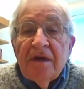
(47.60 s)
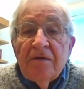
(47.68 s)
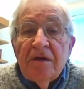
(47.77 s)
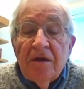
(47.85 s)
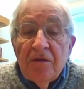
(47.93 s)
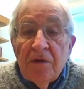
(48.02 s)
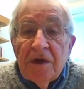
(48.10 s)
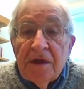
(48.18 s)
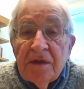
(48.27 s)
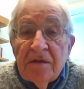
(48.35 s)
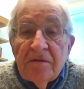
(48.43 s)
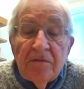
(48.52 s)
And
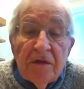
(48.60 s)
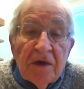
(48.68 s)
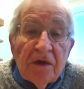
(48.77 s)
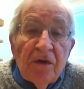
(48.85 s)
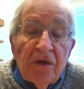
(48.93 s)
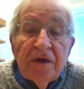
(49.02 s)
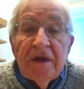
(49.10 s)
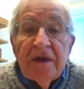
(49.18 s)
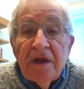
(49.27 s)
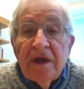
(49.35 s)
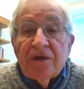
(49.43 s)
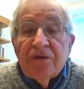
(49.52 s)
what are called
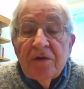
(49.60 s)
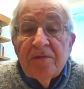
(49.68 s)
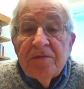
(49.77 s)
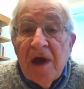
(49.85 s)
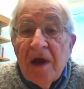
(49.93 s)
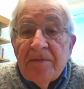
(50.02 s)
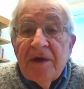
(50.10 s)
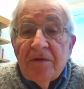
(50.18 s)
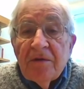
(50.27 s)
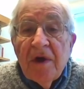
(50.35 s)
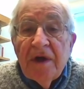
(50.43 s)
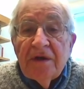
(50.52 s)
intellectual
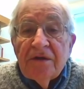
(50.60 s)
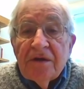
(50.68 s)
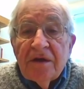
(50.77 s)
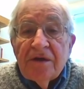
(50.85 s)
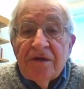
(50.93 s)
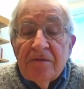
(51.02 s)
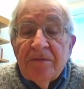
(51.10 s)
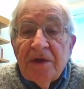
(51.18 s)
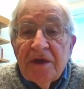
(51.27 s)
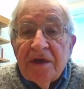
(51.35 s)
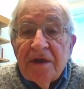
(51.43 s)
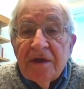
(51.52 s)
property rights are
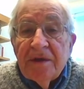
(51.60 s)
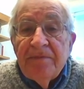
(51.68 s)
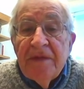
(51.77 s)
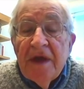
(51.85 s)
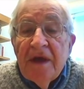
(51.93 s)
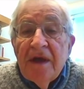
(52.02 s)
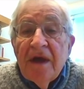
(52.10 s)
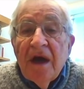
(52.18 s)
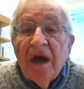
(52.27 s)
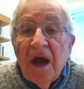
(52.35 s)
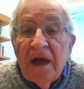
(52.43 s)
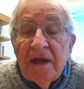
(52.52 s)
simply
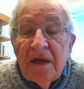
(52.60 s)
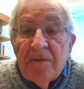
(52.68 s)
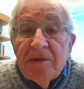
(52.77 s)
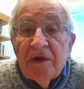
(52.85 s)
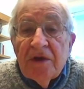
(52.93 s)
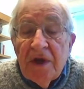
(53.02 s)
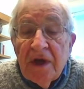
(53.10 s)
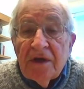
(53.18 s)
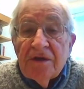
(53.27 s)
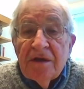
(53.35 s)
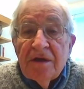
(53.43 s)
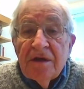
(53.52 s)
highly
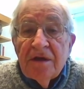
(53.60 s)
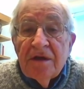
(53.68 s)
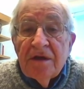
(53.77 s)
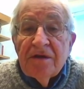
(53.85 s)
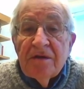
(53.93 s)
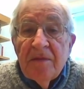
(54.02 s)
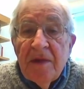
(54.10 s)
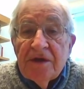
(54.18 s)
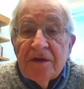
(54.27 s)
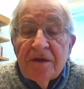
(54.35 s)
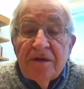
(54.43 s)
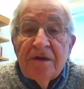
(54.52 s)
protectionist
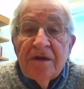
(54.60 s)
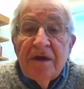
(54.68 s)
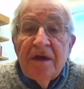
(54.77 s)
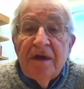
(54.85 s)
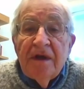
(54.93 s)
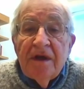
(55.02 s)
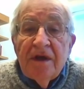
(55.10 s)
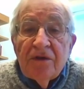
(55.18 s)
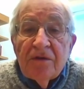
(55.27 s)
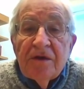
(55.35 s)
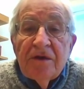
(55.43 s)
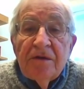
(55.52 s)
measures
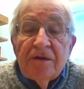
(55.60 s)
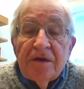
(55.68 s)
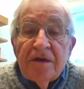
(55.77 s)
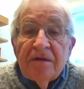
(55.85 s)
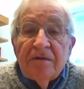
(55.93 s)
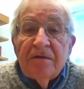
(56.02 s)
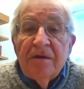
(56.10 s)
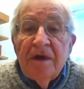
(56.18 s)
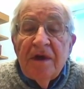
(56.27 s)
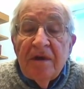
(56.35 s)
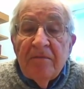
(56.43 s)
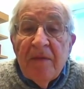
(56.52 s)
introduced to
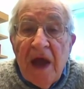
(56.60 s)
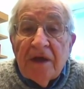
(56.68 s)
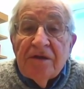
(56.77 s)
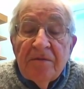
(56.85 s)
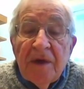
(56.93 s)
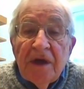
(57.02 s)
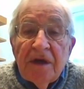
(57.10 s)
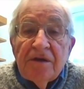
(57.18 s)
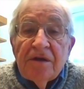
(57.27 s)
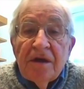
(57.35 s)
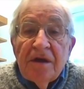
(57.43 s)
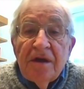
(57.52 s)

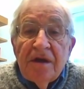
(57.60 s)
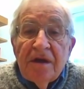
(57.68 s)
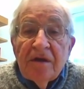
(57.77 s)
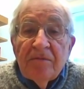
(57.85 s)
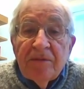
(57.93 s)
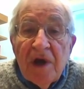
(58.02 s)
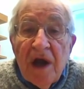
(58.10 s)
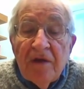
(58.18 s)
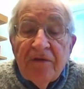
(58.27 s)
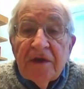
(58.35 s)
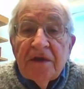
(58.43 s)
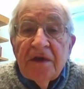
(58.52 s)
maximize
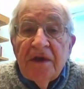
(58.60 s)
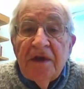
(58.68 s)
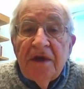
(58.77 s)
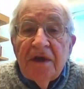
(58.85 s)
profit